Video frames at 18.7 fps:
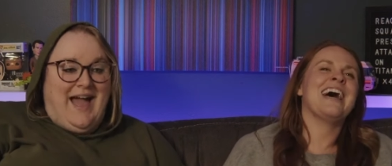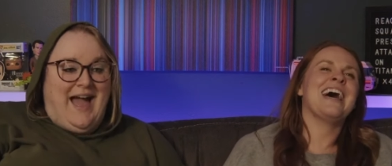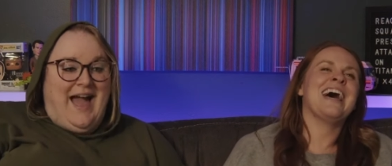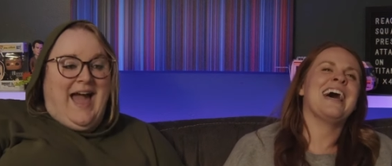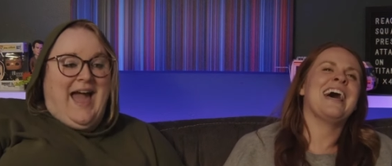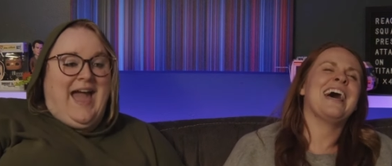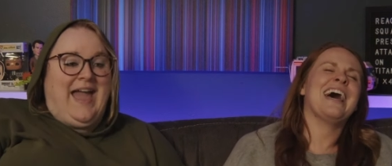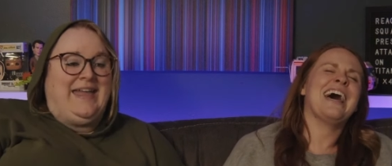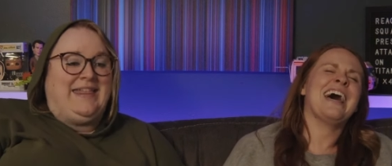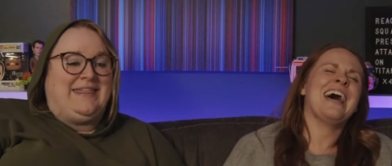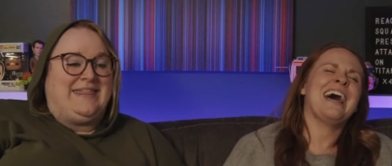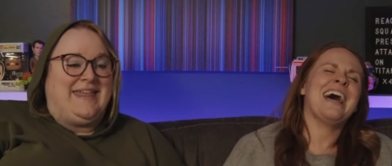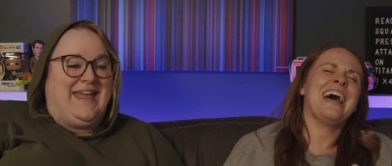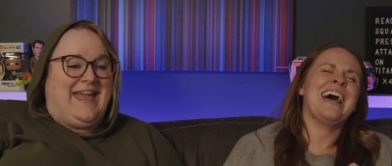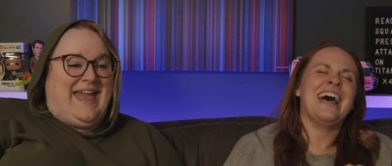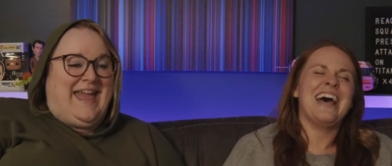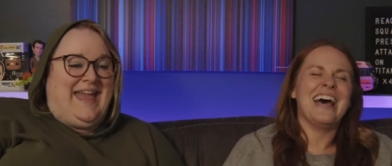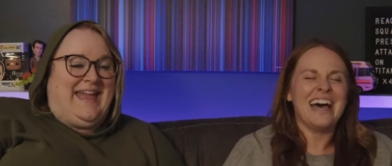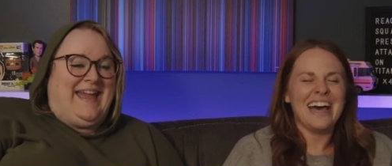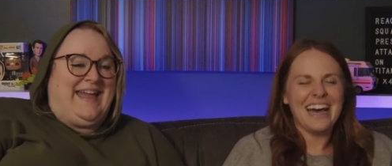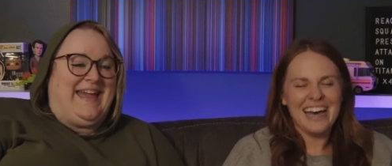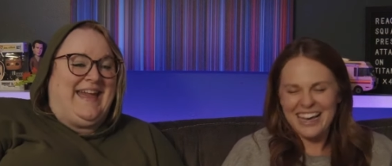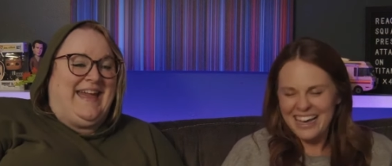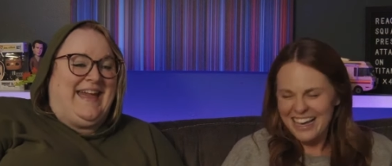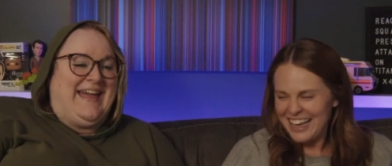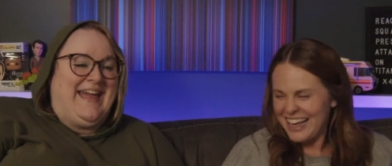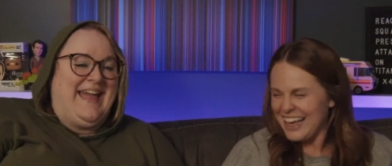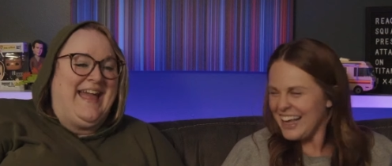Speaker 1: I think.
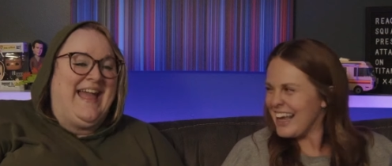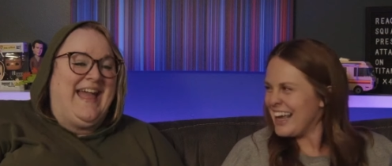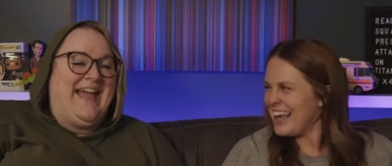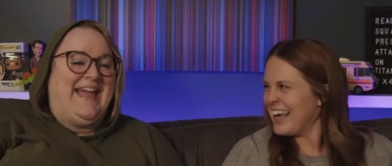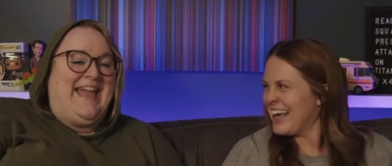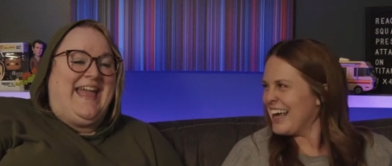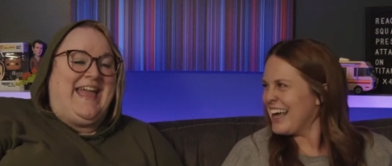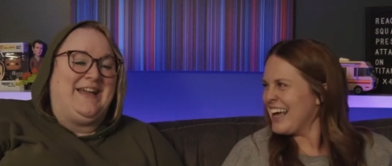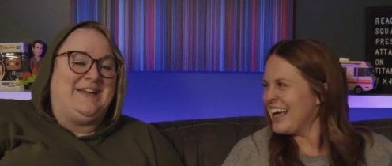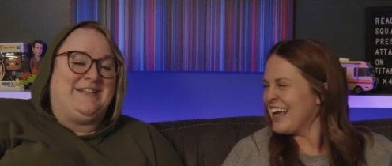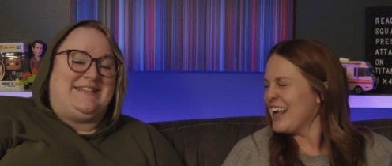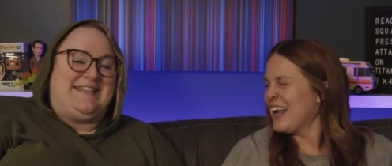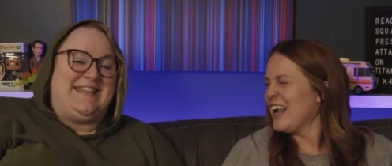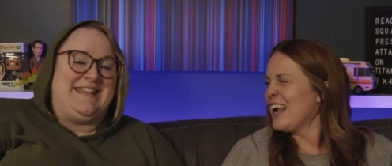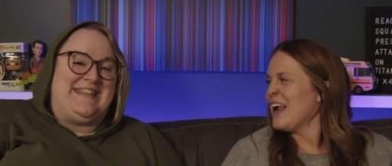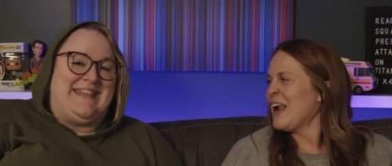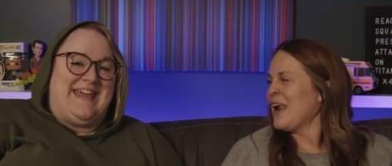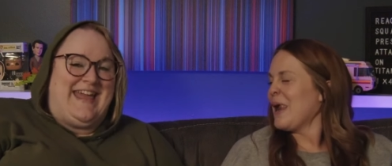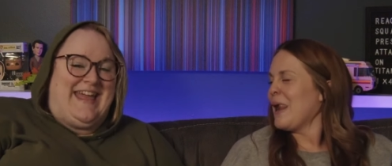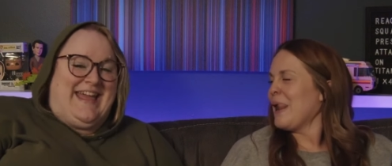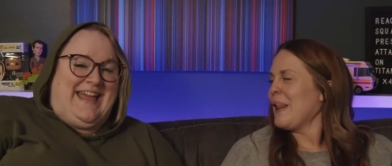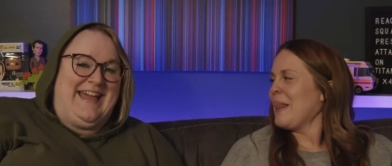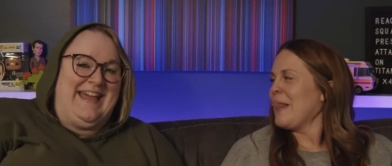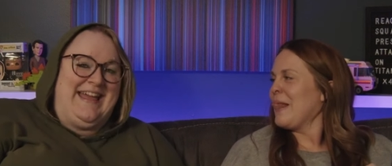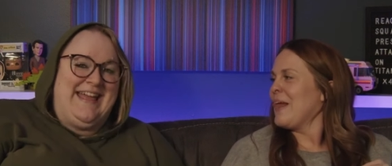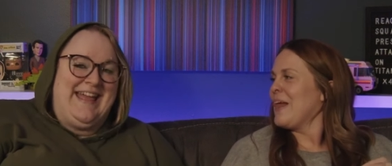Here's the thing.